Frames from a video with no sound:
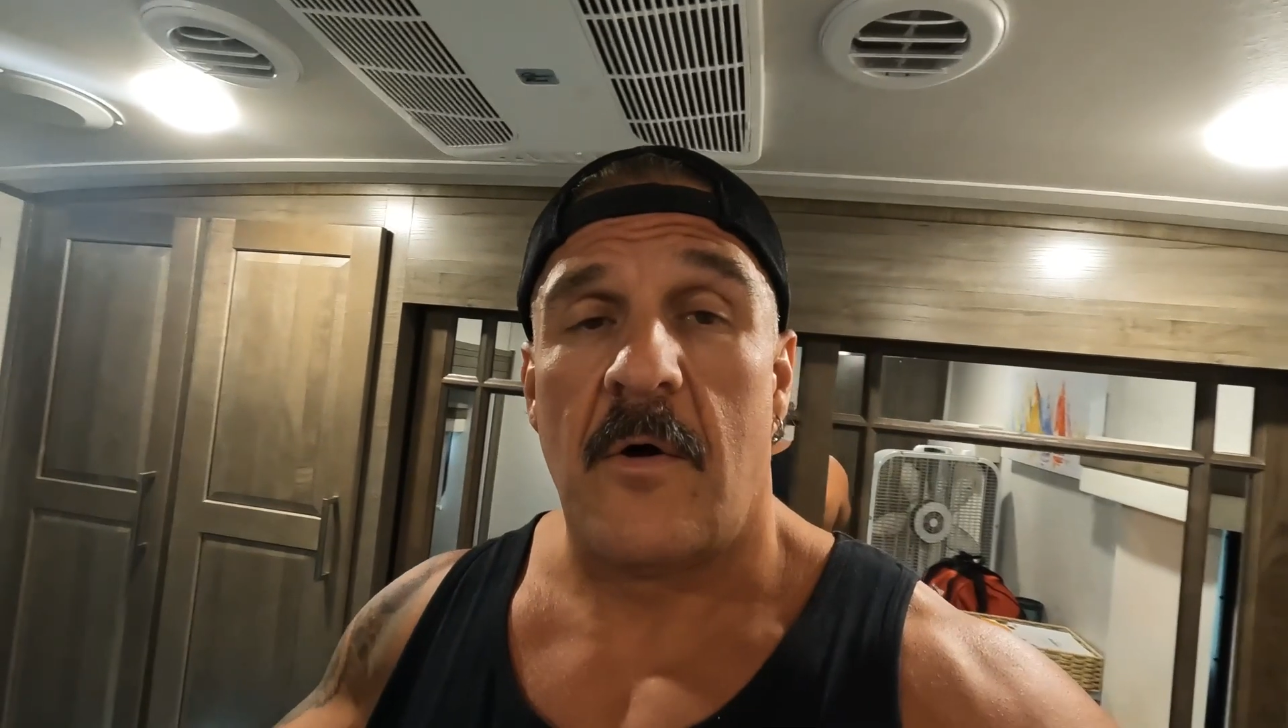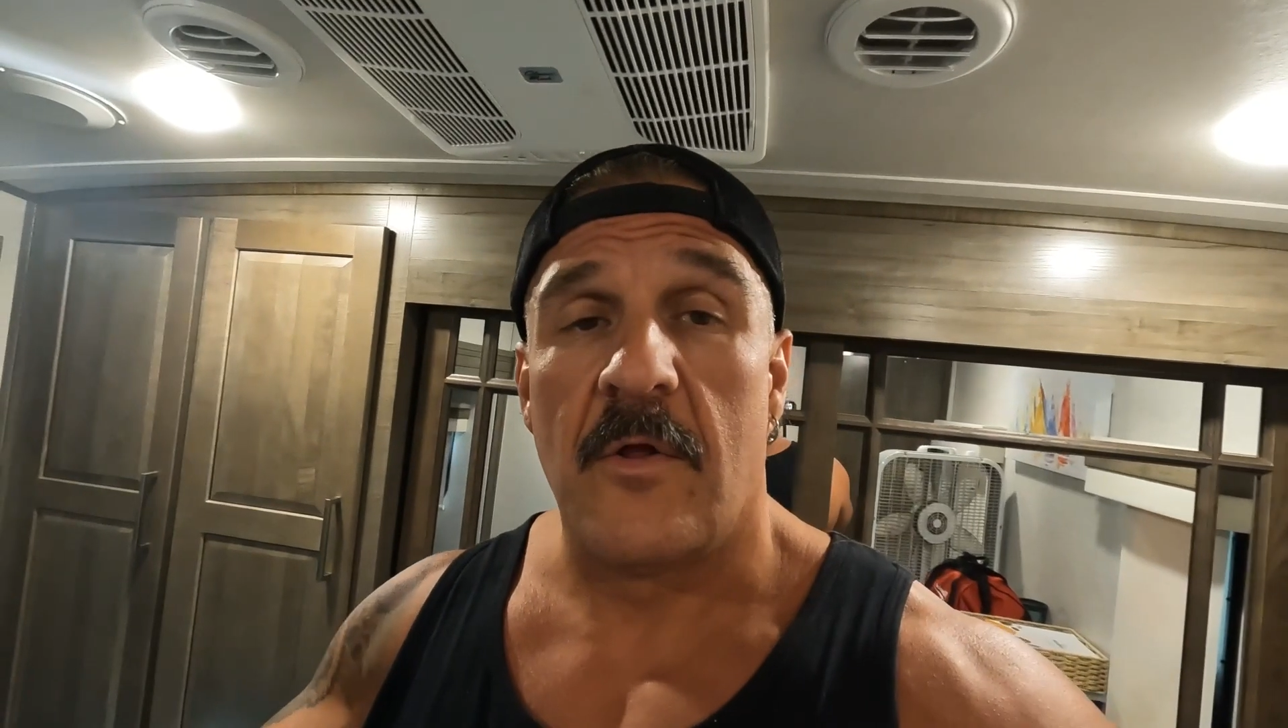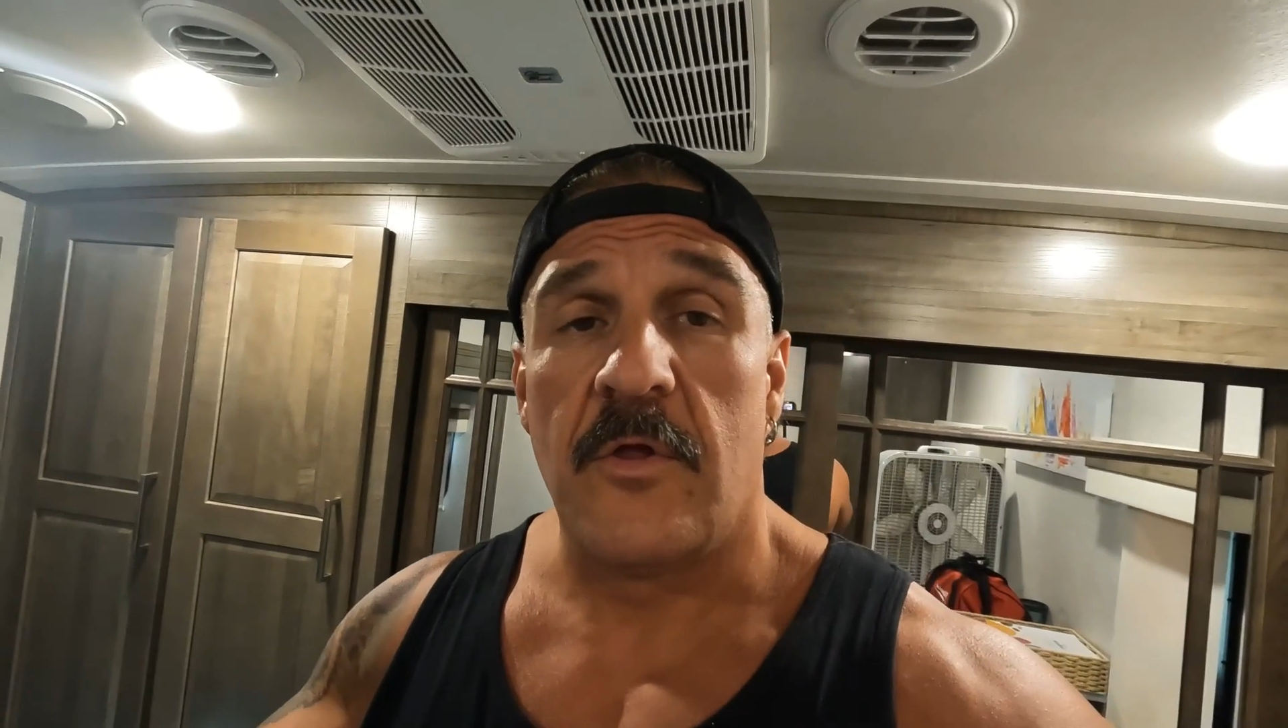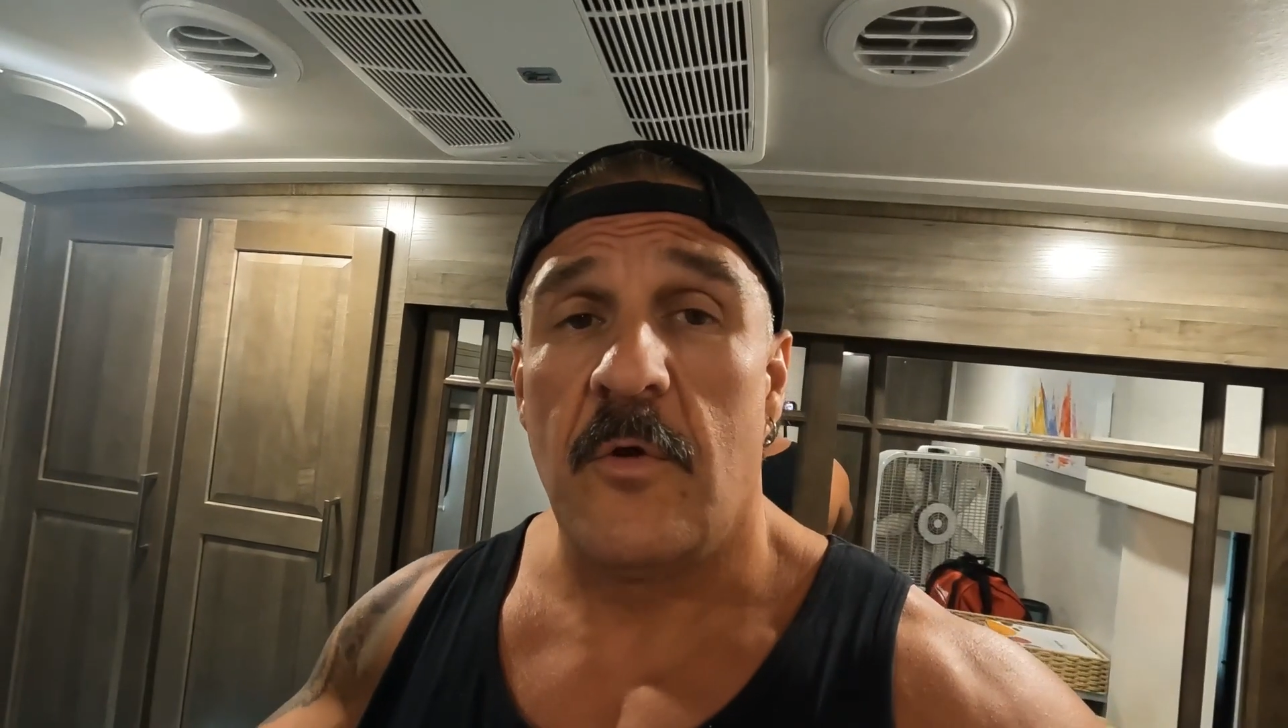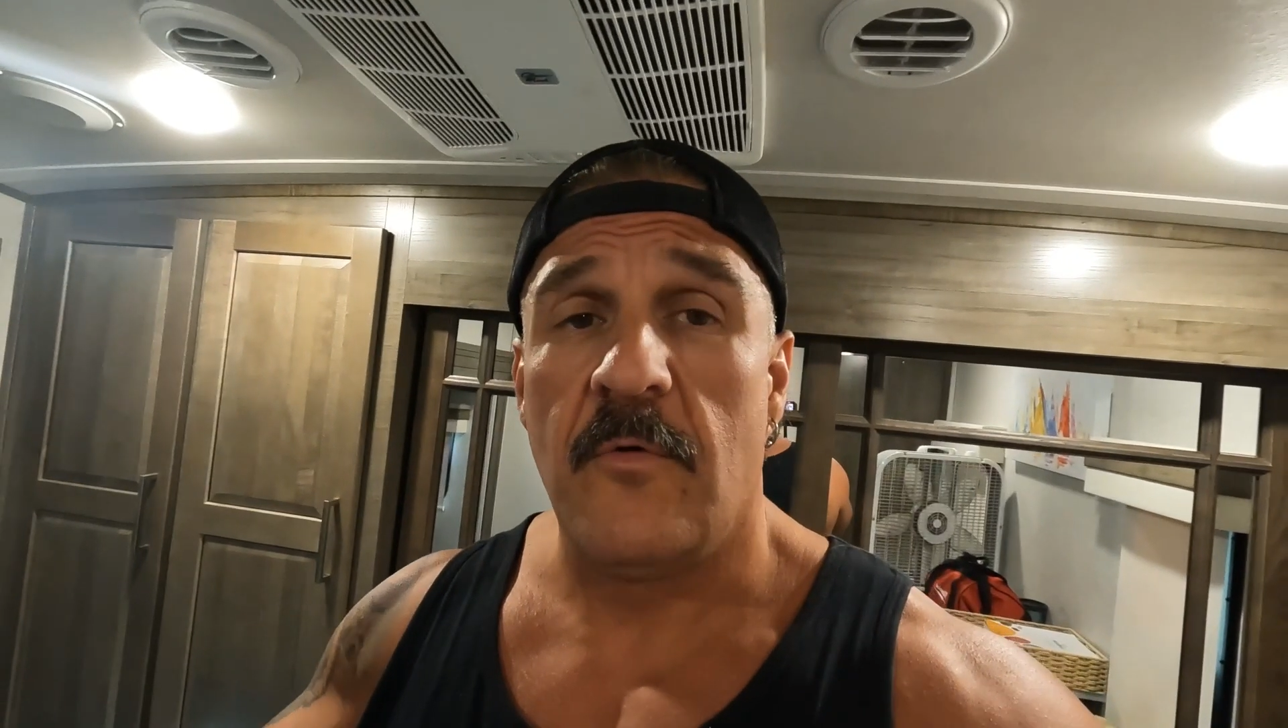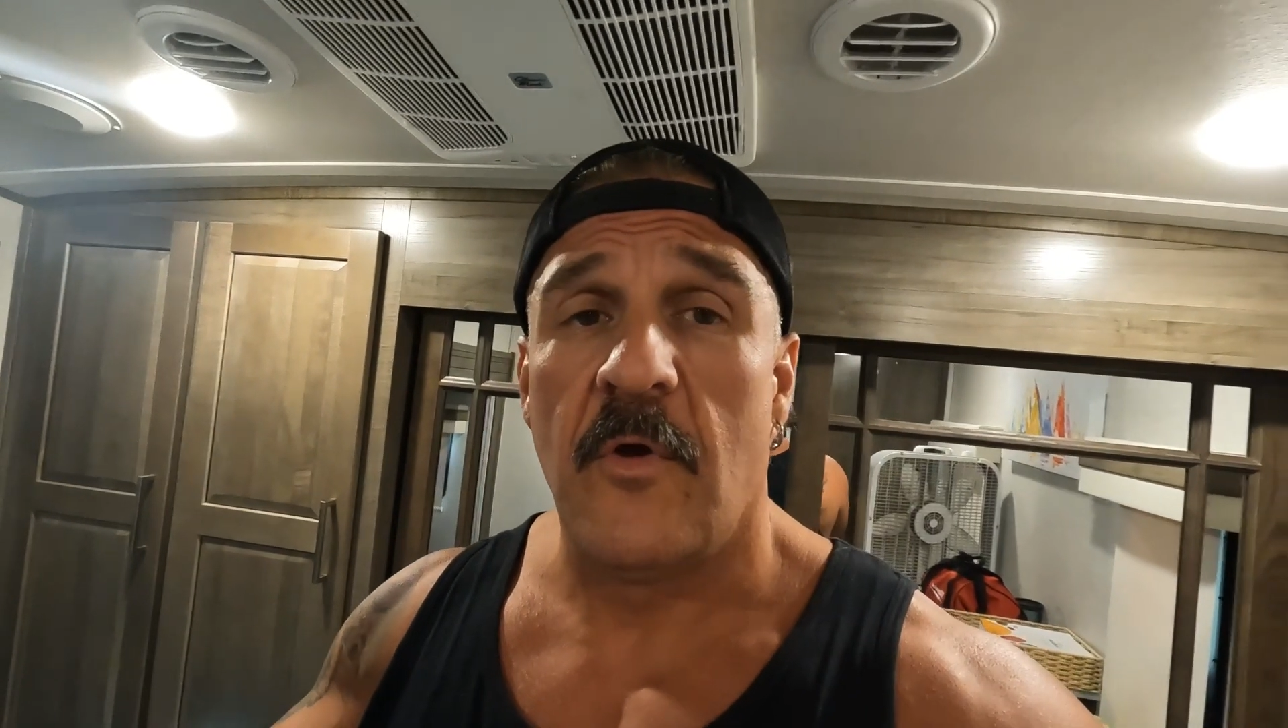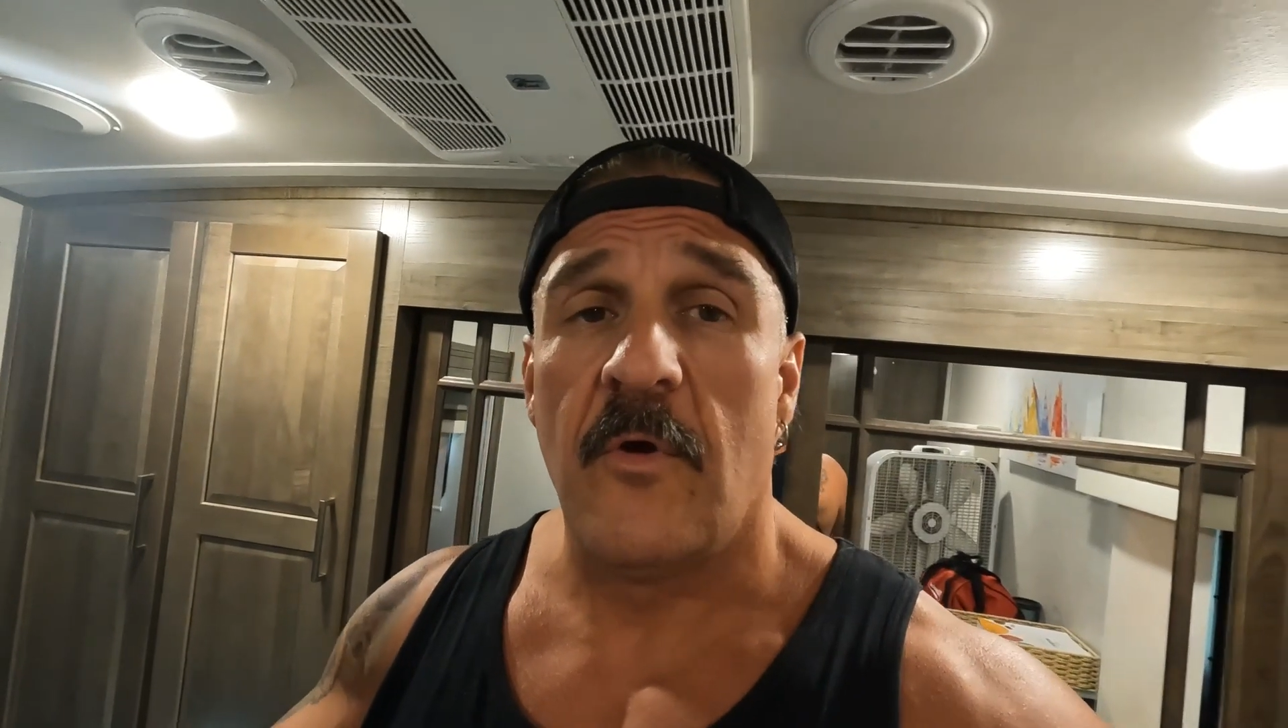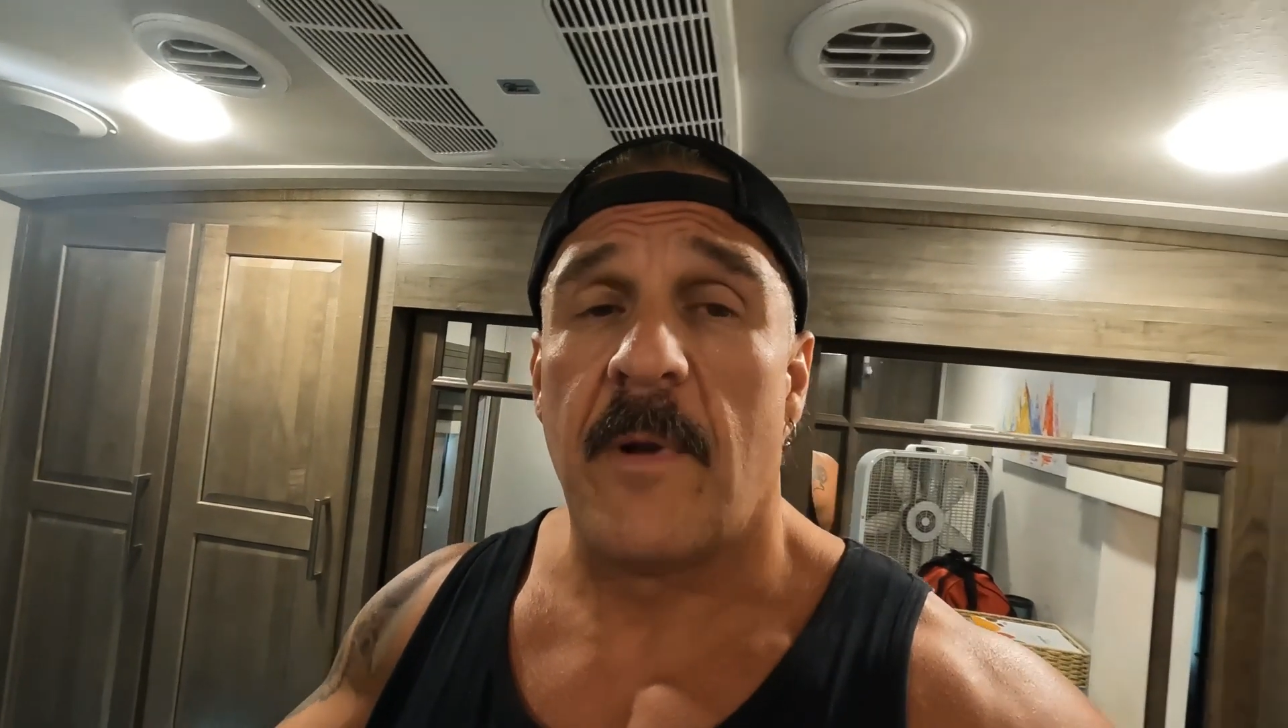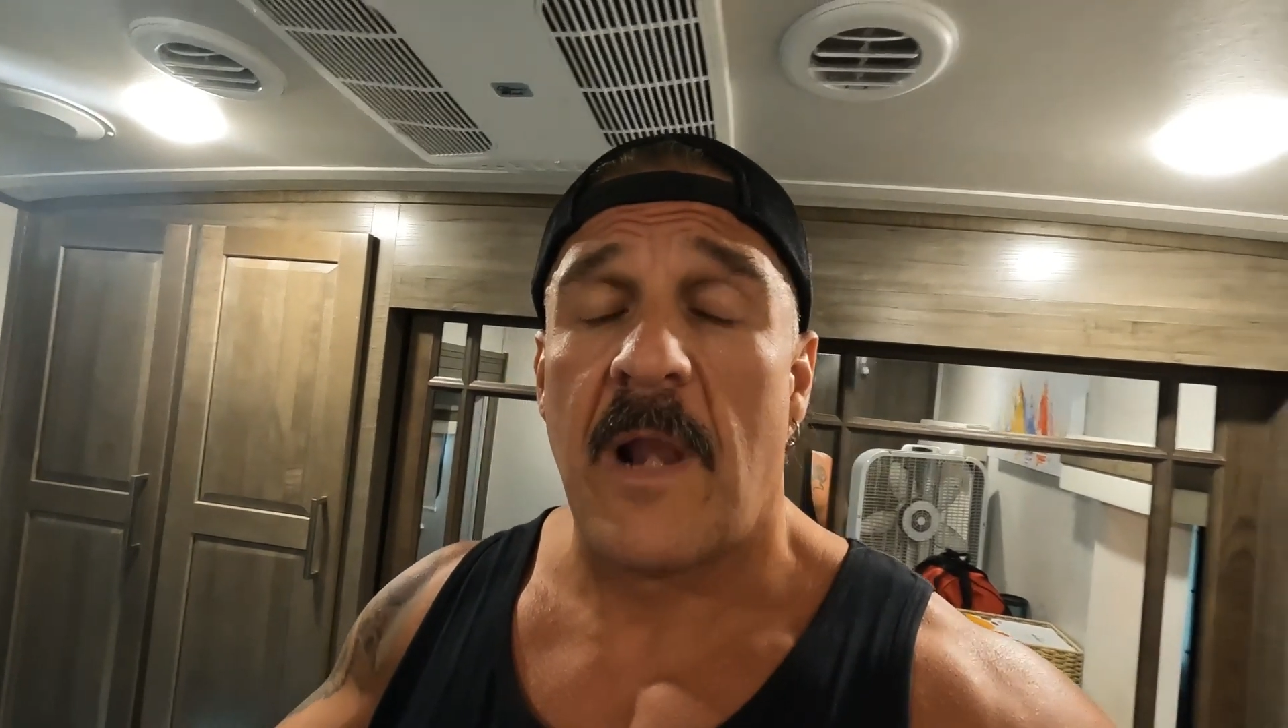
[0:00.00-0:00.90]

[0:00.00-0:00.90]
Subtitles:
on YouTube,